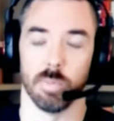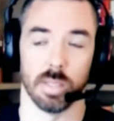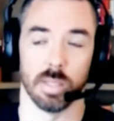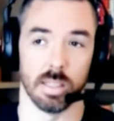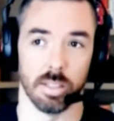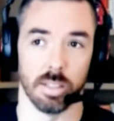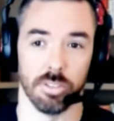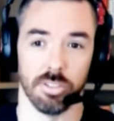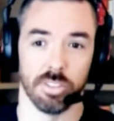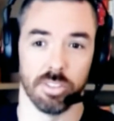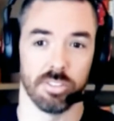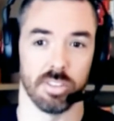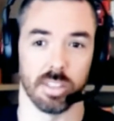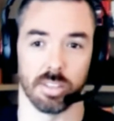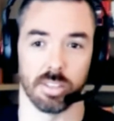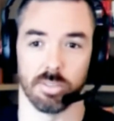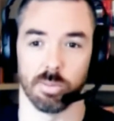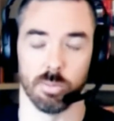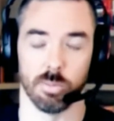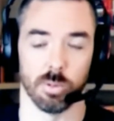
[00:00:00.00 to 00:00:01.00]

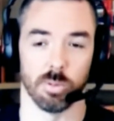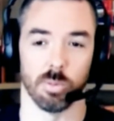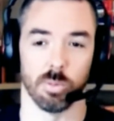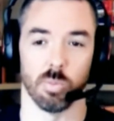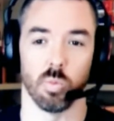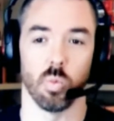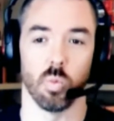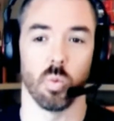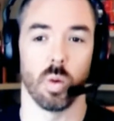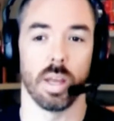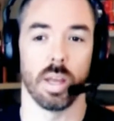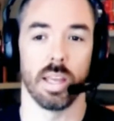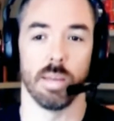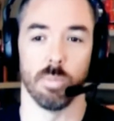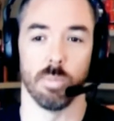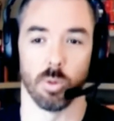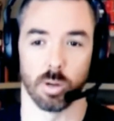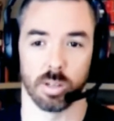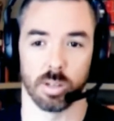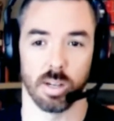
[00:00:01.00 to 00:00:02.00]
Logistics were way
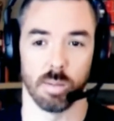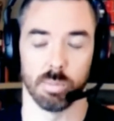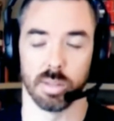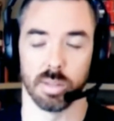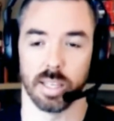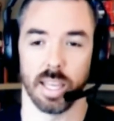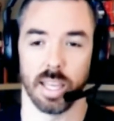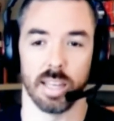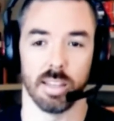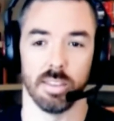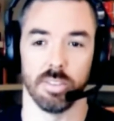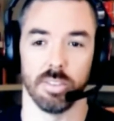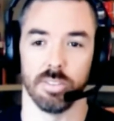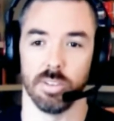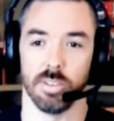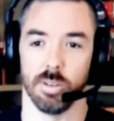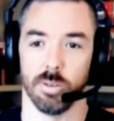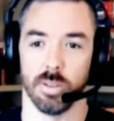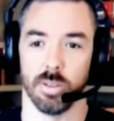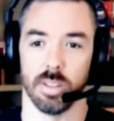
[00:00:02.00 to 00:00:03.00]
more complicated this
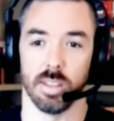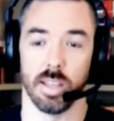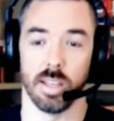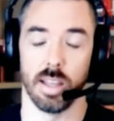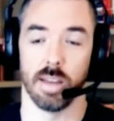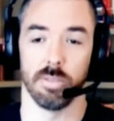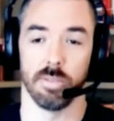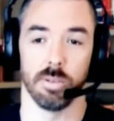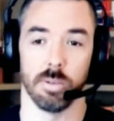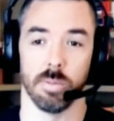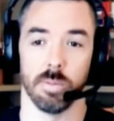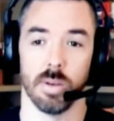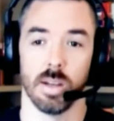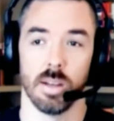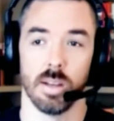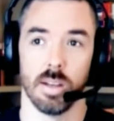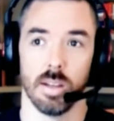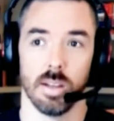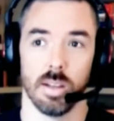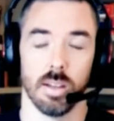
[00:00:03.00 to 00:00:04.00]
year than they ever
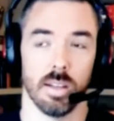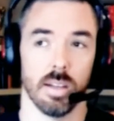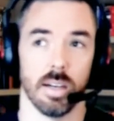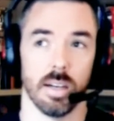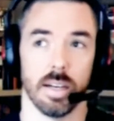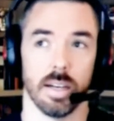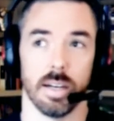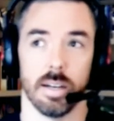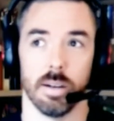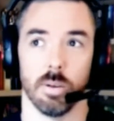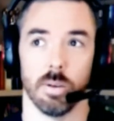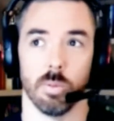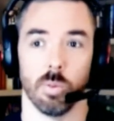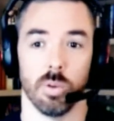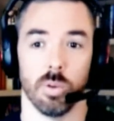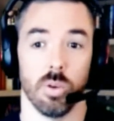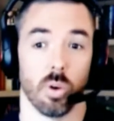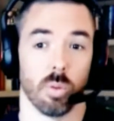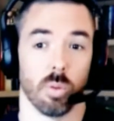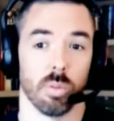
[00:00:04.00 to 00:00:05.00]

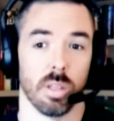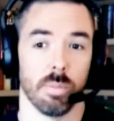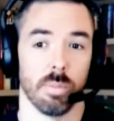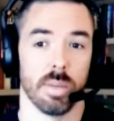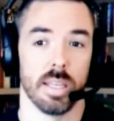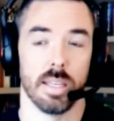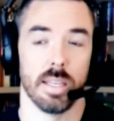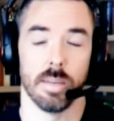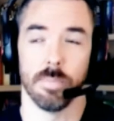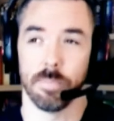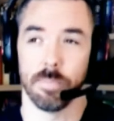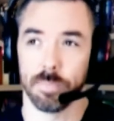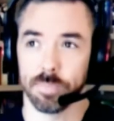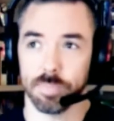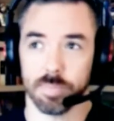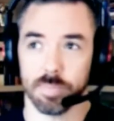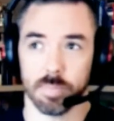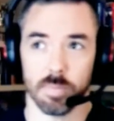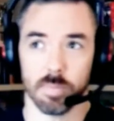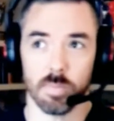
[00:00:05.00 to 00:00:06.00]
would normally be,
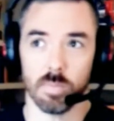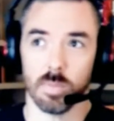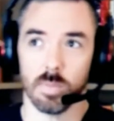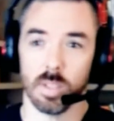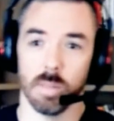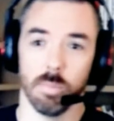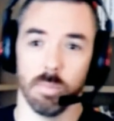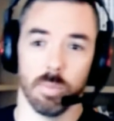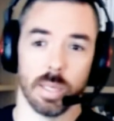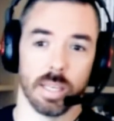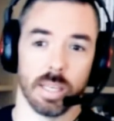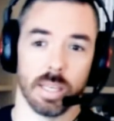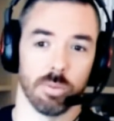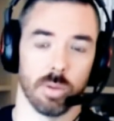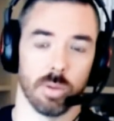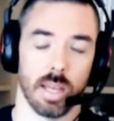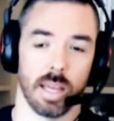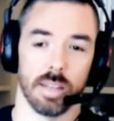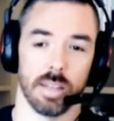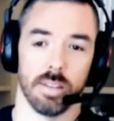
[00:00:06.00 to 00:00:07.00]
because
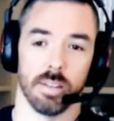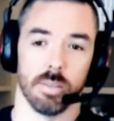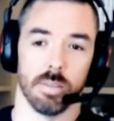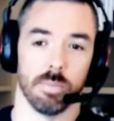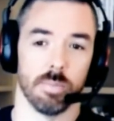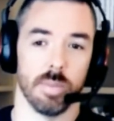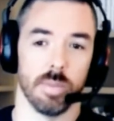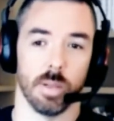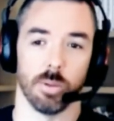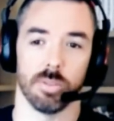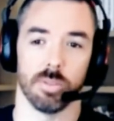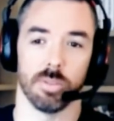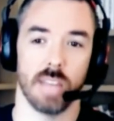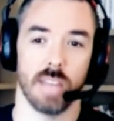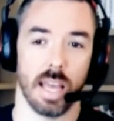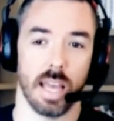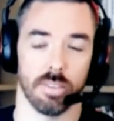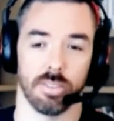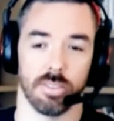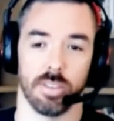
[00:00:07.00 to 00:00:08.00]
we had to
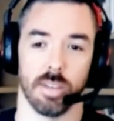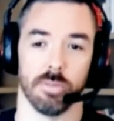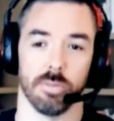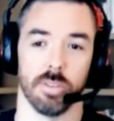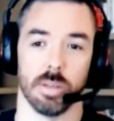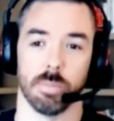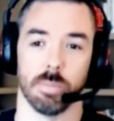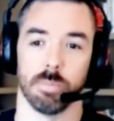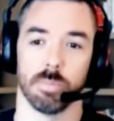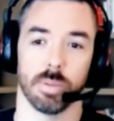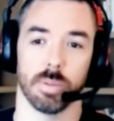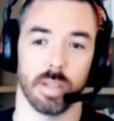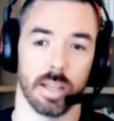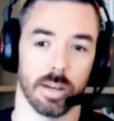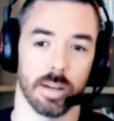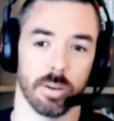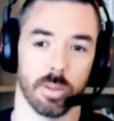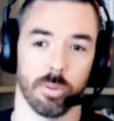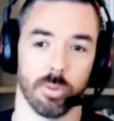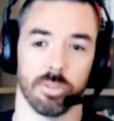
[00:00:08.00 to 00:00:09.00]
test every
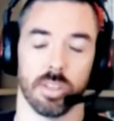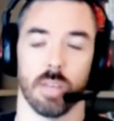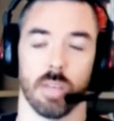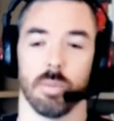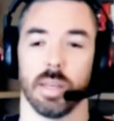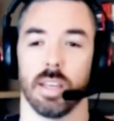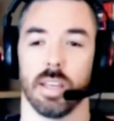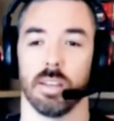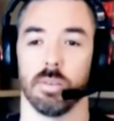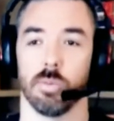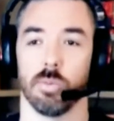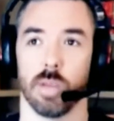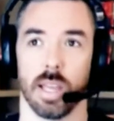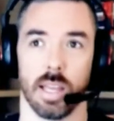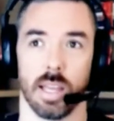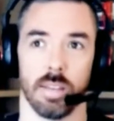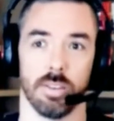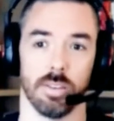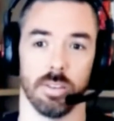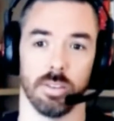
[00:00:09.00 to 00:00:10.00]
player that was coming in. We
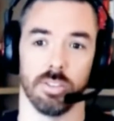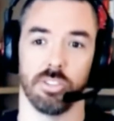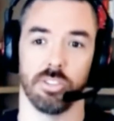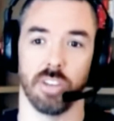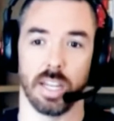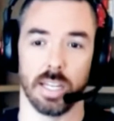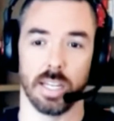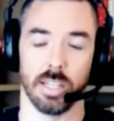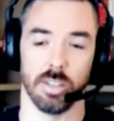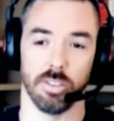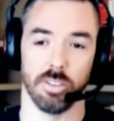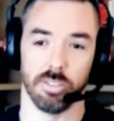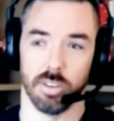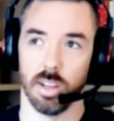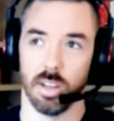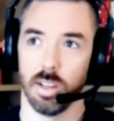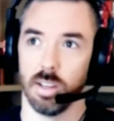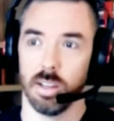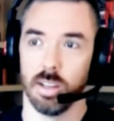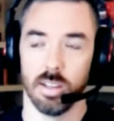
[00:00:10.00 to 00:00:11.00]
had to change
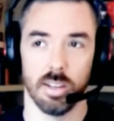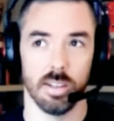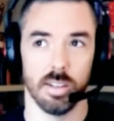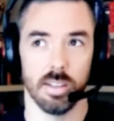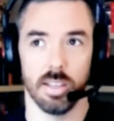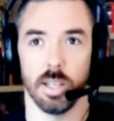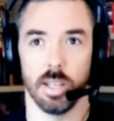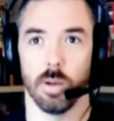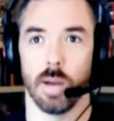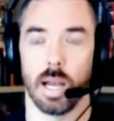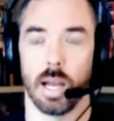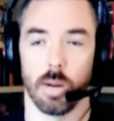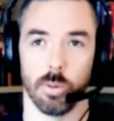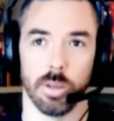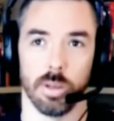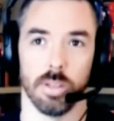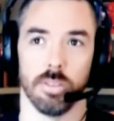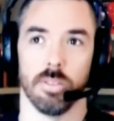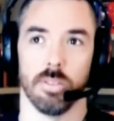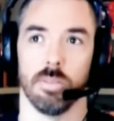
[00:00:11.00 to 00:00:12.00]
how we